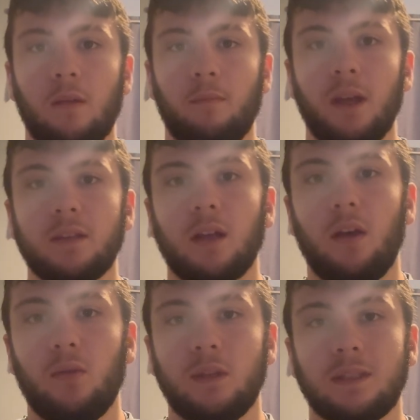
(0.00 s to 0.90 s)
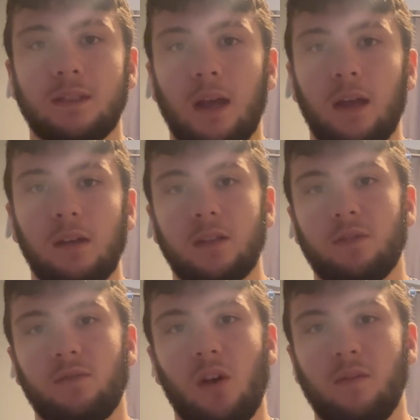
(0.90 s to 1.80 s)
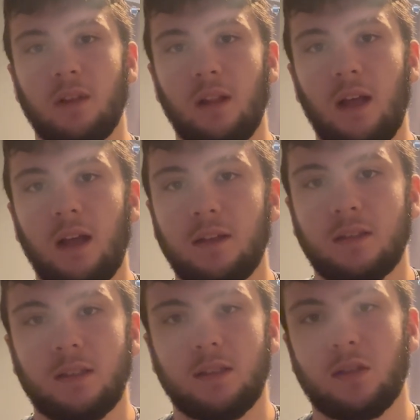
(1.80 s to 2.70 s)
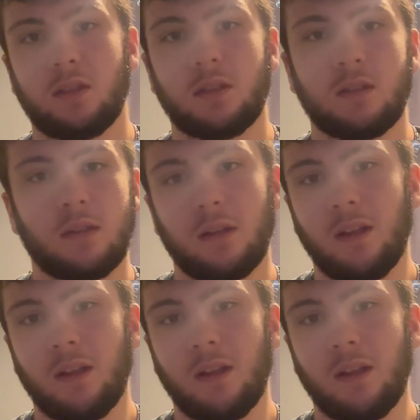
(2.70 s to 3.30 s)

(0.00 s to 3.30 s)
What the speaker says: Max Holloway's style has evolved a lot since